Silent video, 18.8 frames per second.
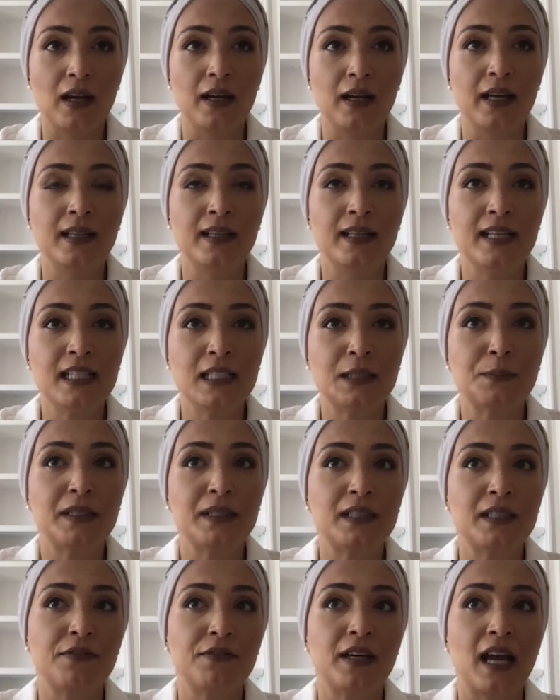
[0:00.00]
In this
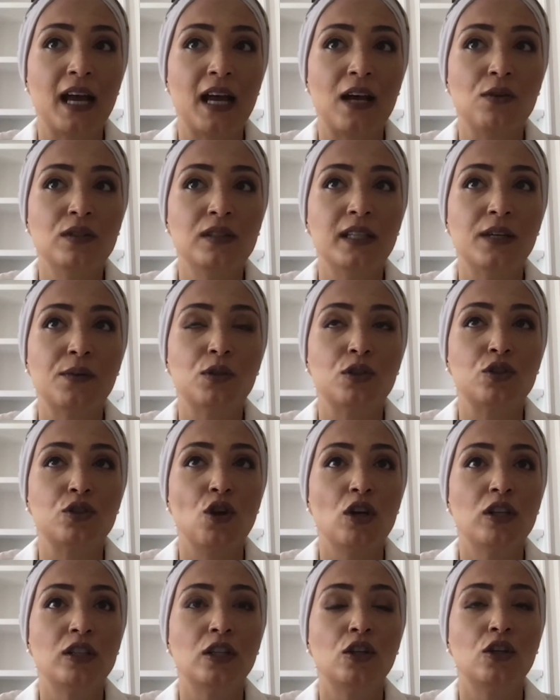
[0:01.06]
specific house, there was
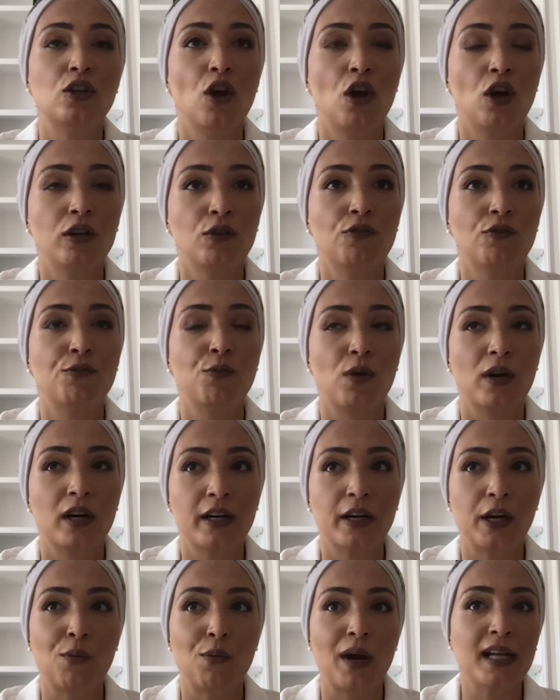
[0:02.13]
not a lot of work
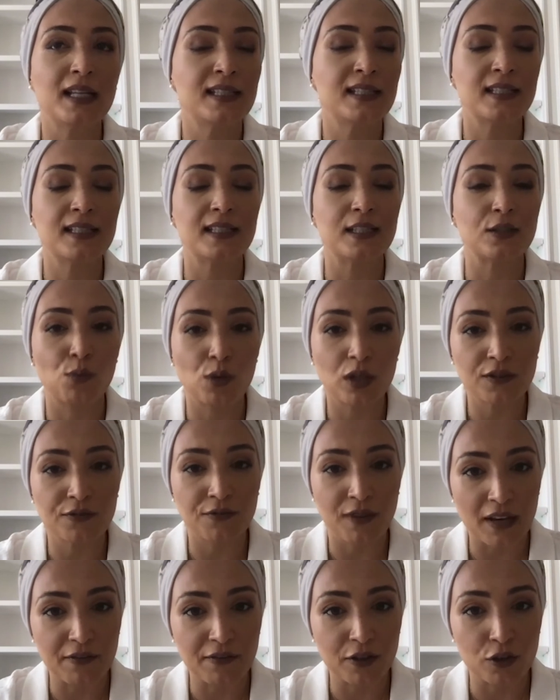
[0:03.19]
required since it was
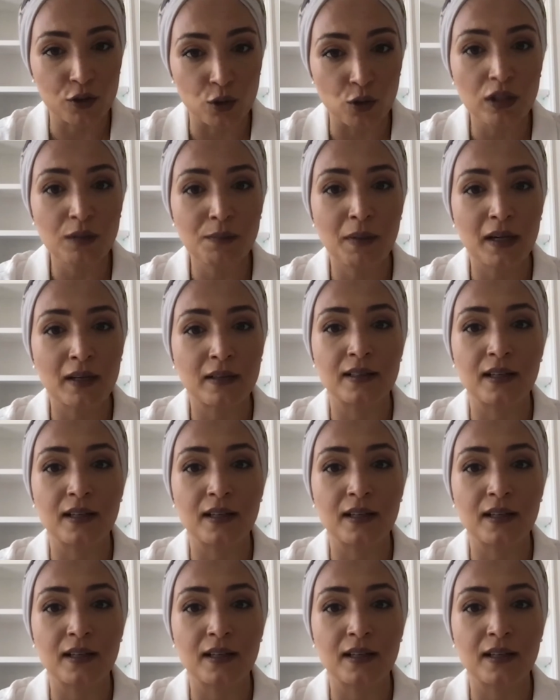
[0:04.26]
5 years old, but